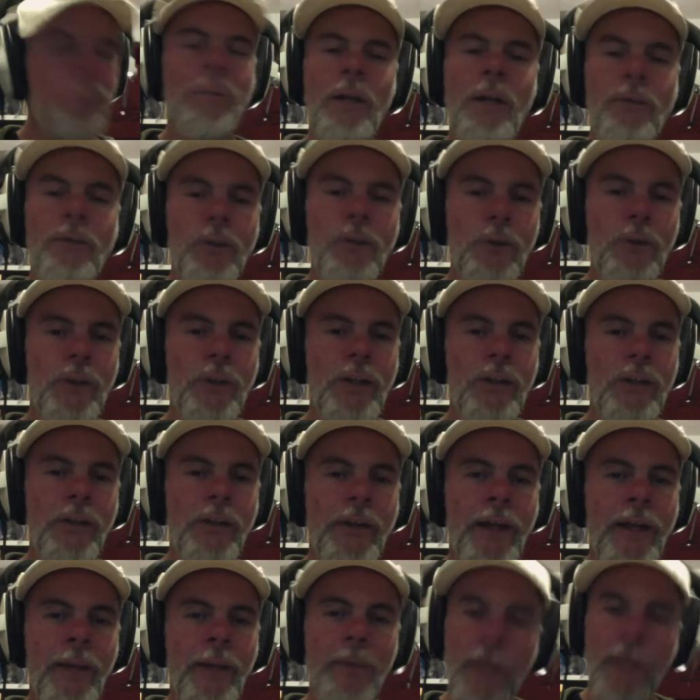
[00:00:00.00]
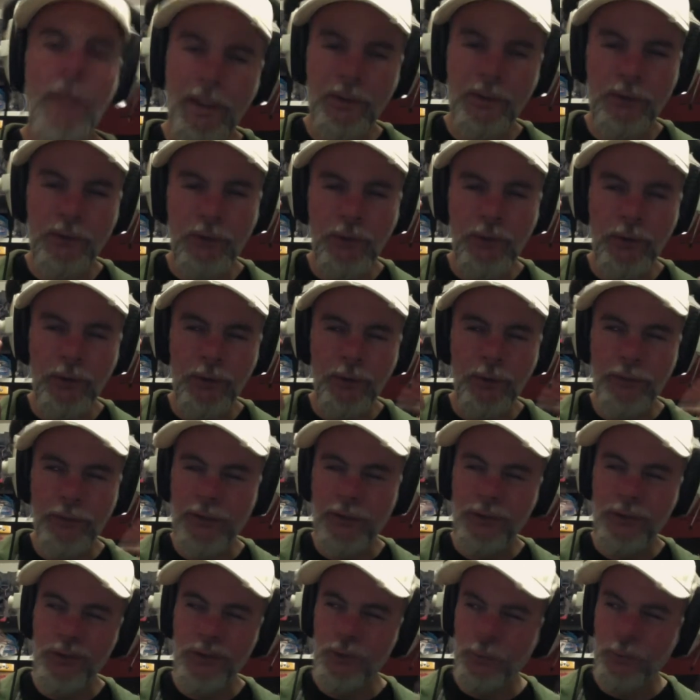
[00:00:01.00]
have to look into that, but that's the kind of
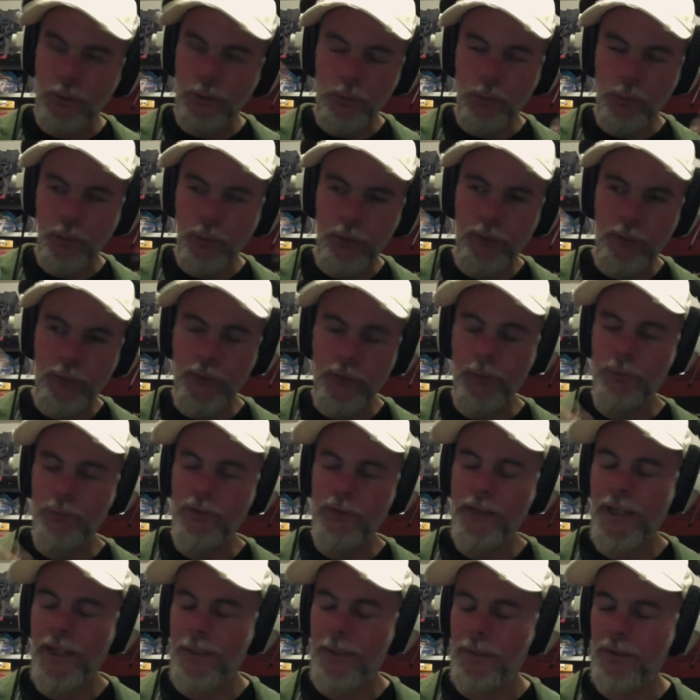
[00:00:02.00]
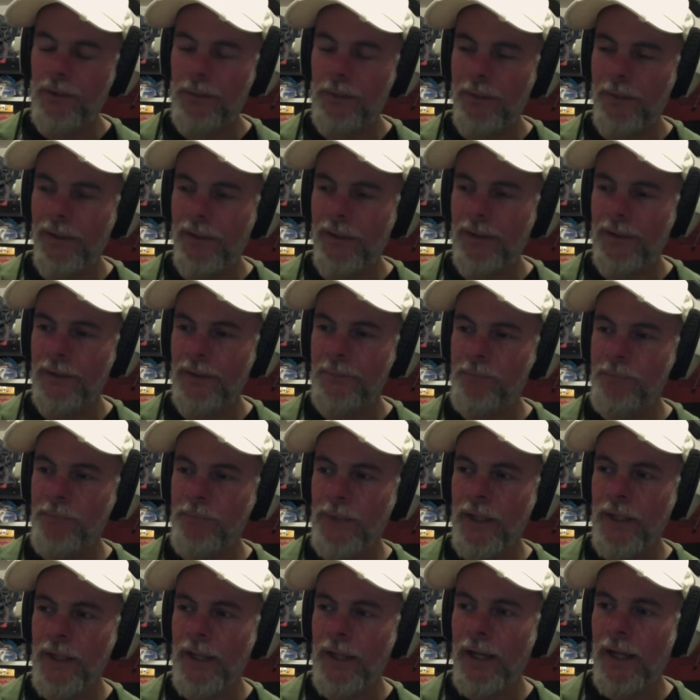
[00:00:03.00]
that's one of the films that came into mind.
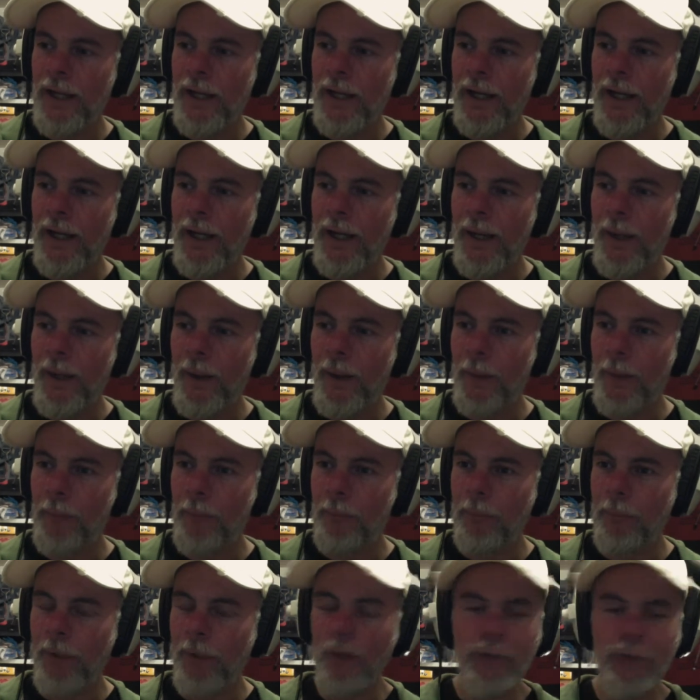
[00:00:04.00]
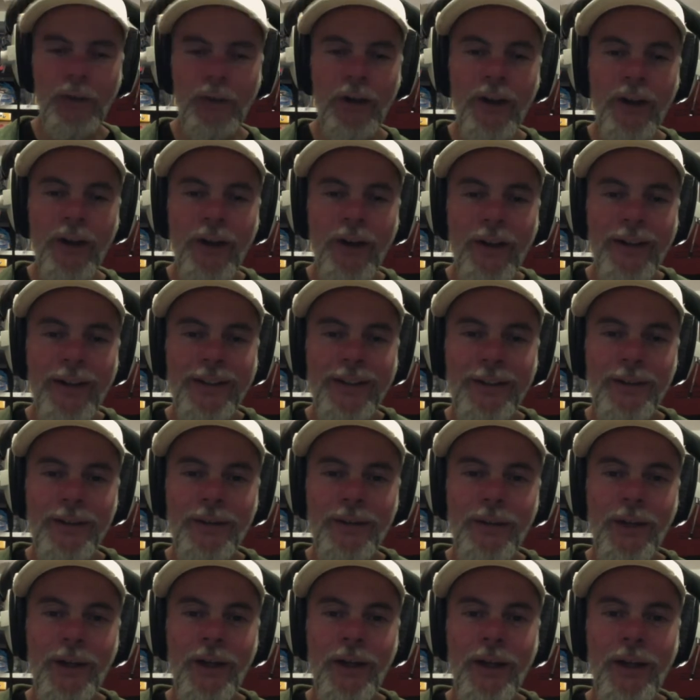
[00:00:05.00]
But I'll try
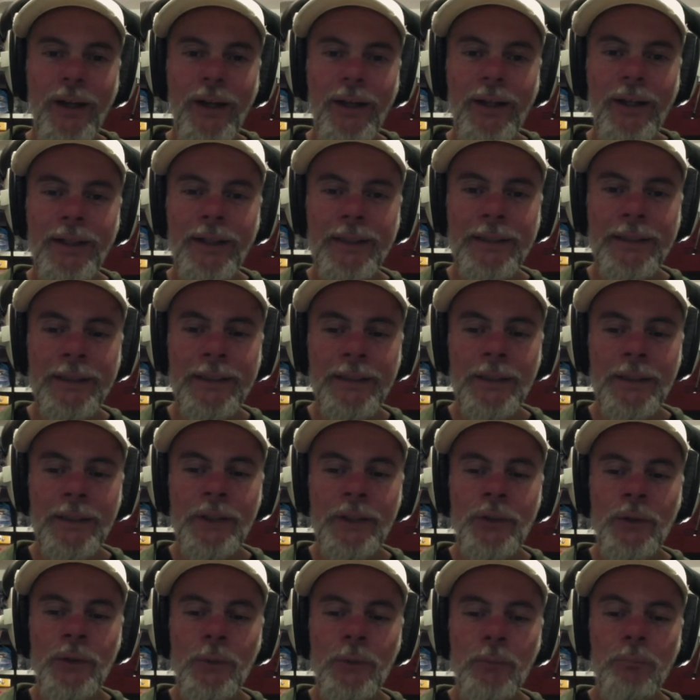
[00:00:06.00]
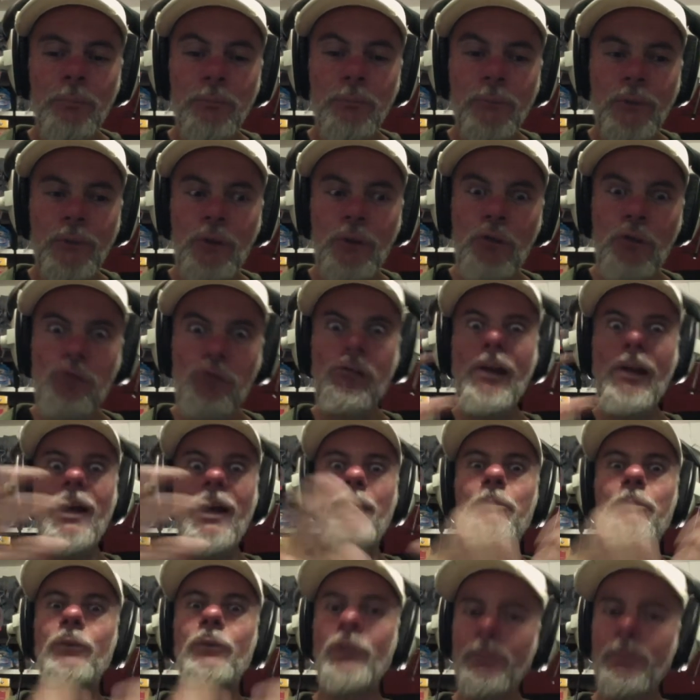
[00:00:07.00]
and
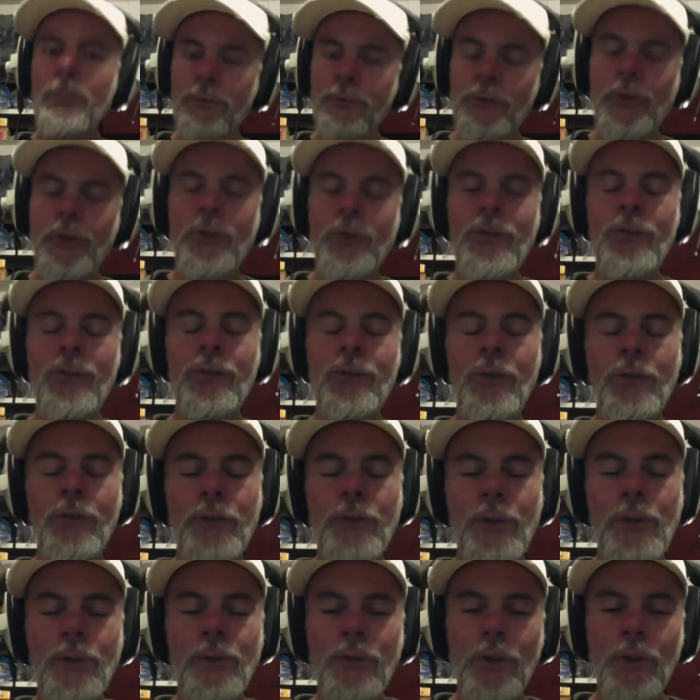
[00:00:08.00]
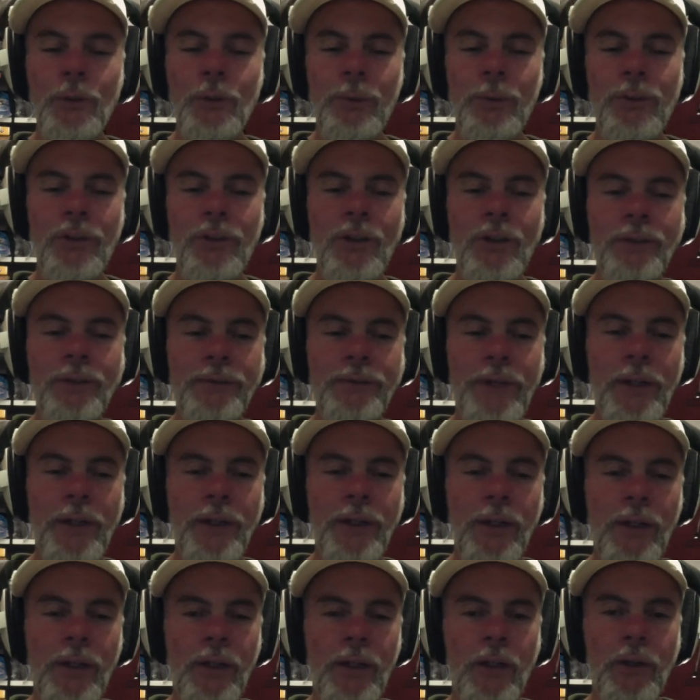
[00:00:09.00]
grab some footage off YouTube
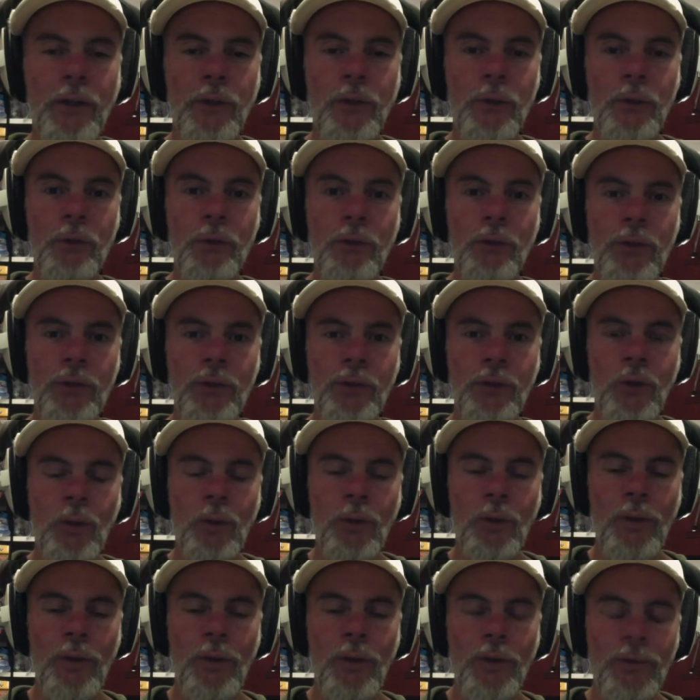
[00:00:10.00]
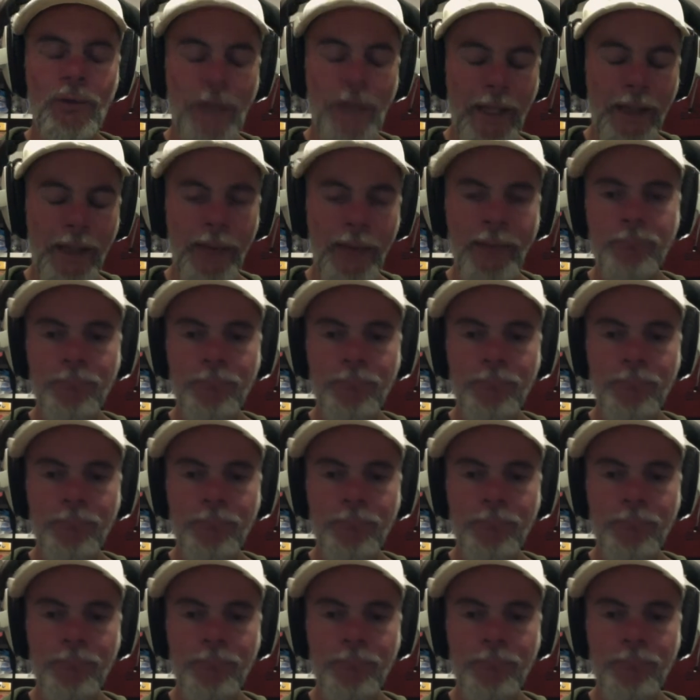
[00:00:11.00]
and do a rescore with this. Anyway,